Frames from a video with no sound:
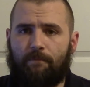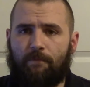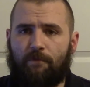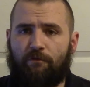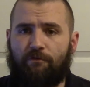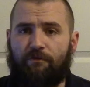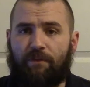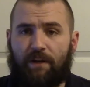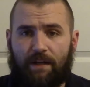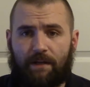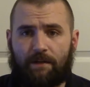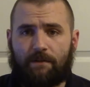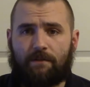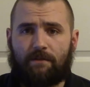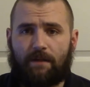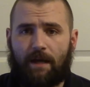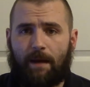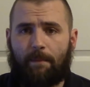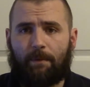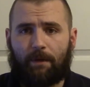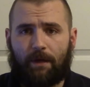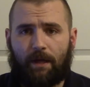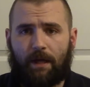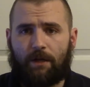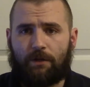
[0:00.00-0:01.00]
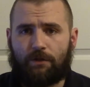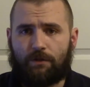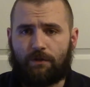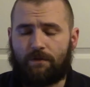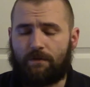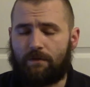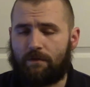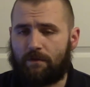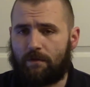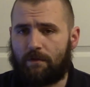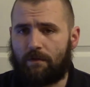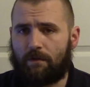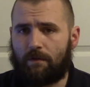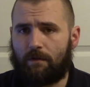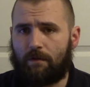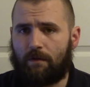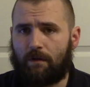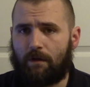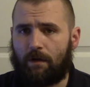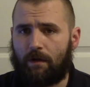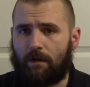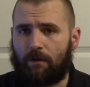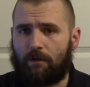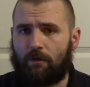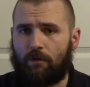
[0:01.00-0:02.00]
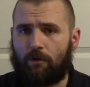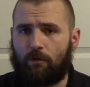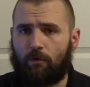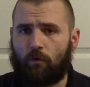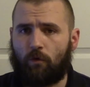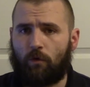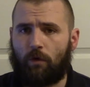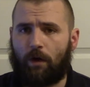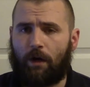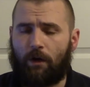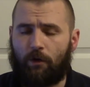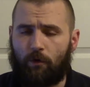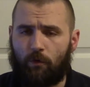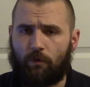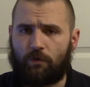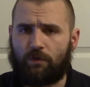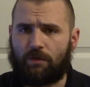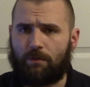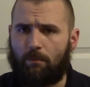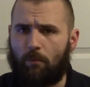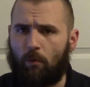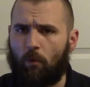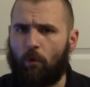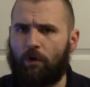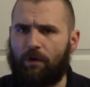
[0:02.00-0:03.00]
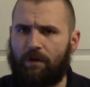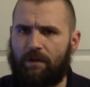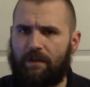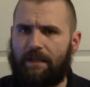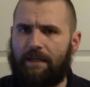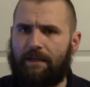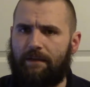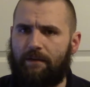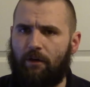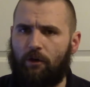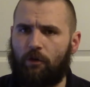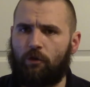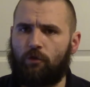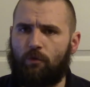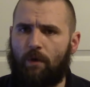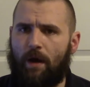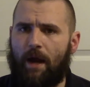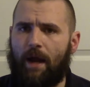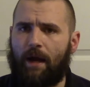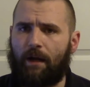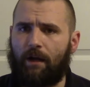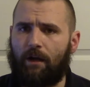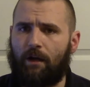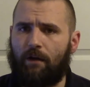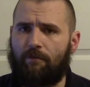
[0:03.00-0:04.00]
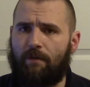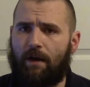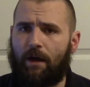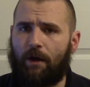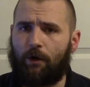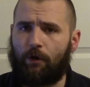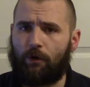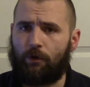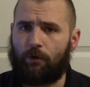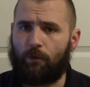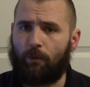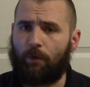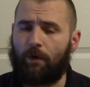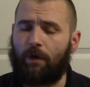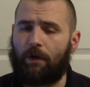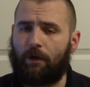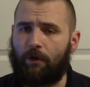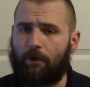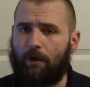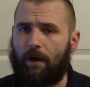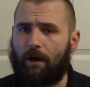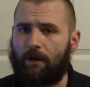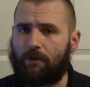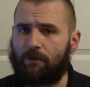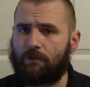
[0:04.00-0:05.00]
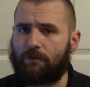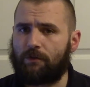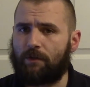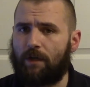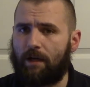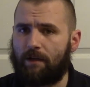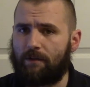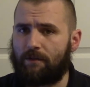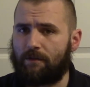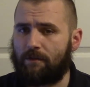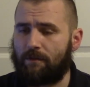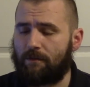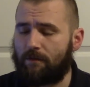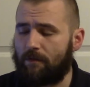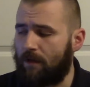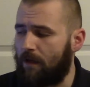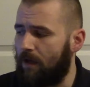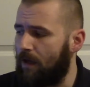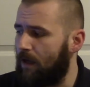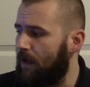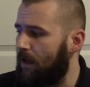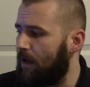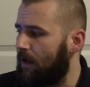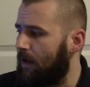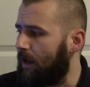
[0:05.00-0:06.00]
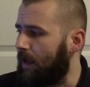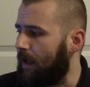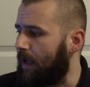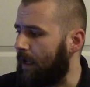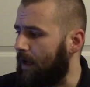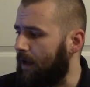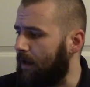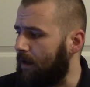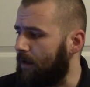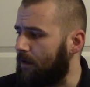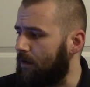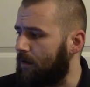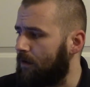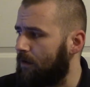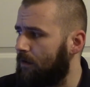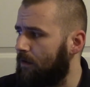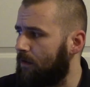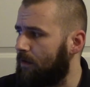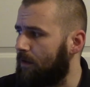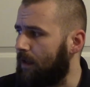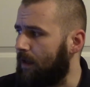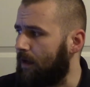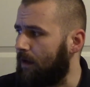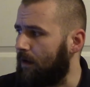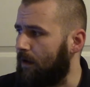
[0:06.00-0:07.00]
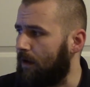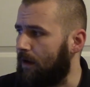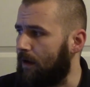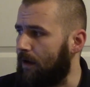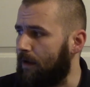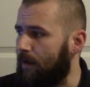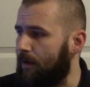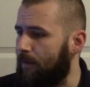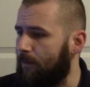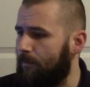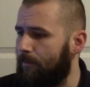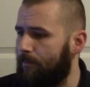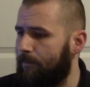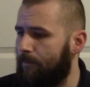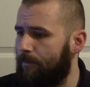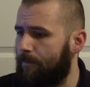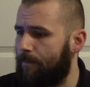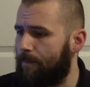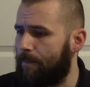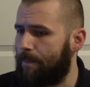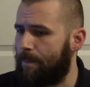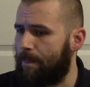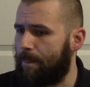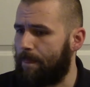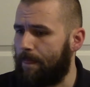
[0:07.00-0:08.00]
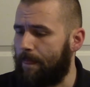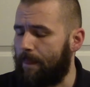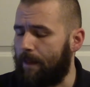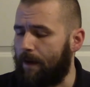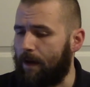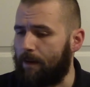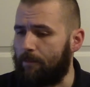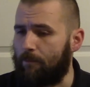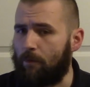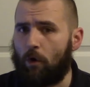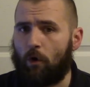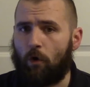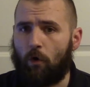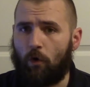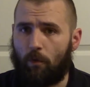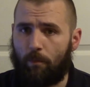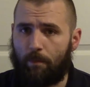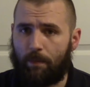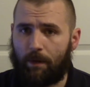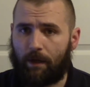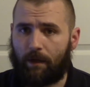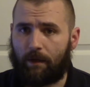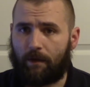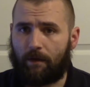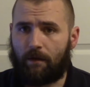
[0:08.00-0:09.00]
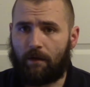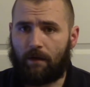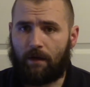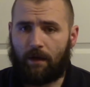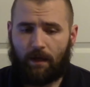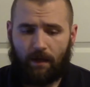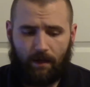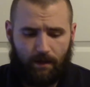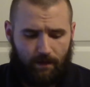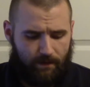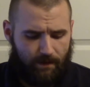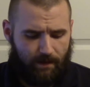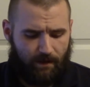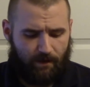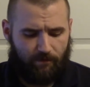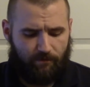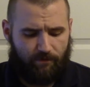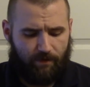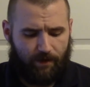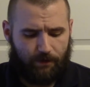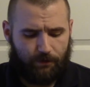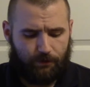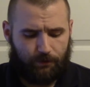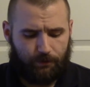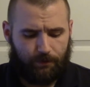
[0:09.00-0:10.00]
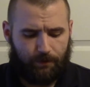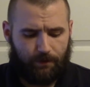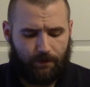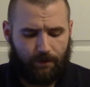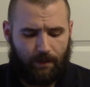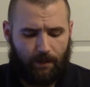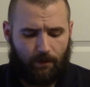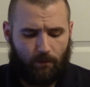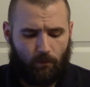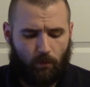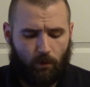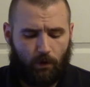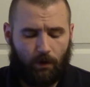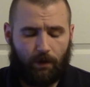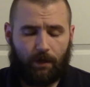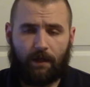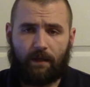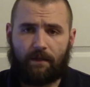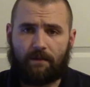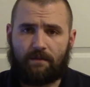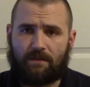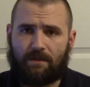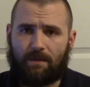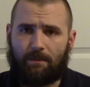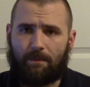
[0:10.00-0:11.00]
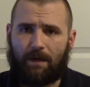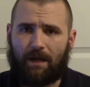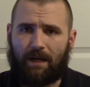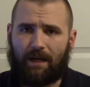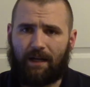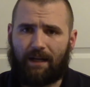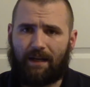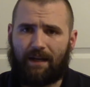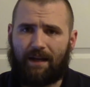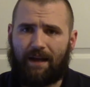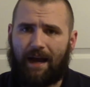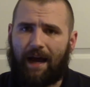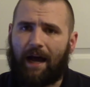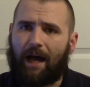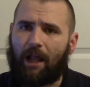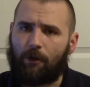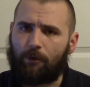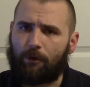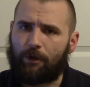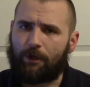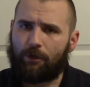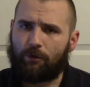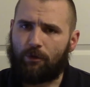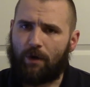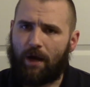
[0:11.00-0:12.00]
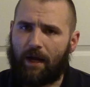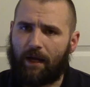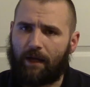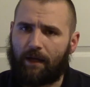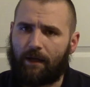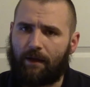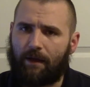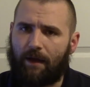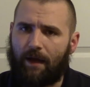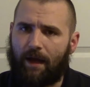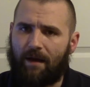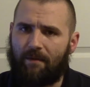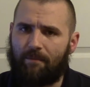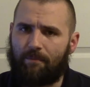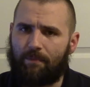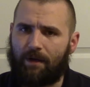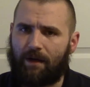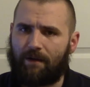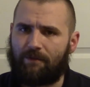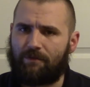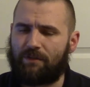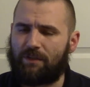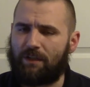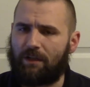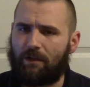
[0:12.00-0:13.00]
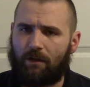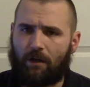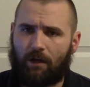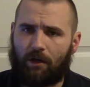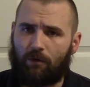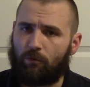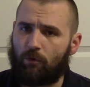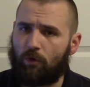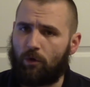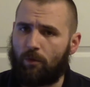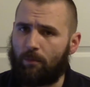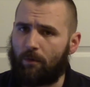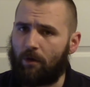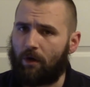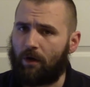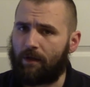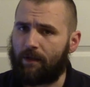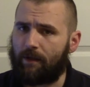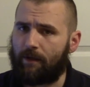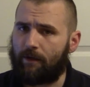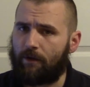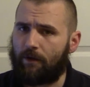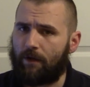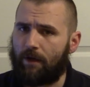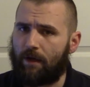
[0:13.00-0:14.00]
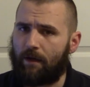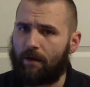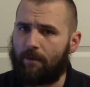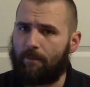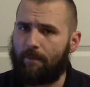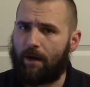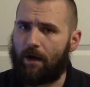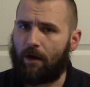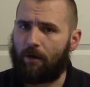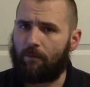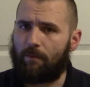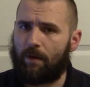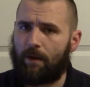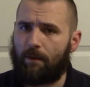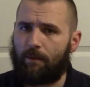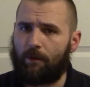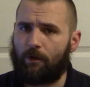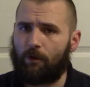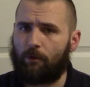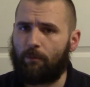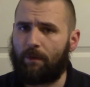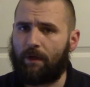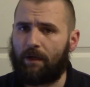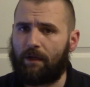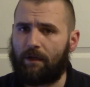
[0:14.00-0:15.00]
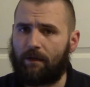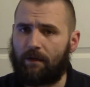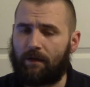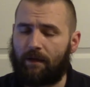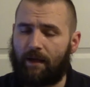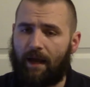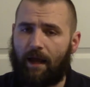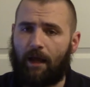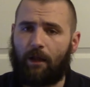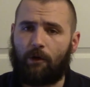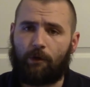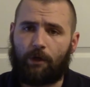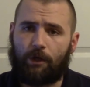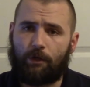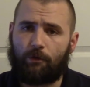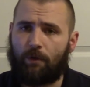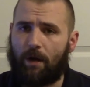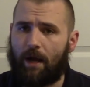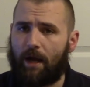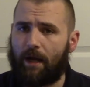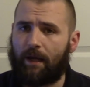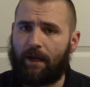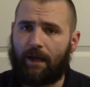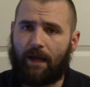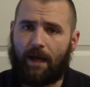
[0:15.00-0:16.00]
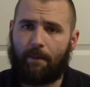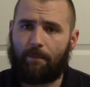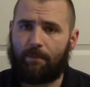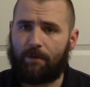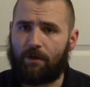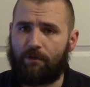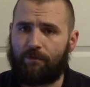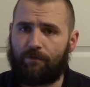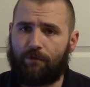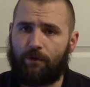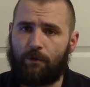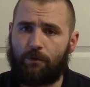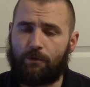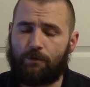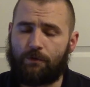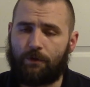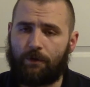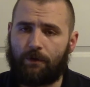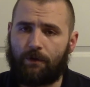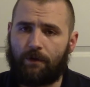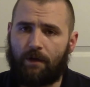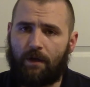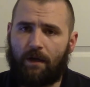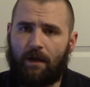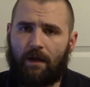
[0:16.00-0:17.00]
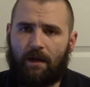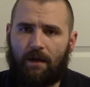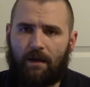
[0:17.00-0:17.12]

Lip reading: fitness applications to kind of do some more detailed tracking of how you're doing on your exercises, and that I'm hoping that eventually they work in some kind of calorie tracking app. And I've seen a lot of rumor on the internet about maybe there being a calorie tracking app in the future.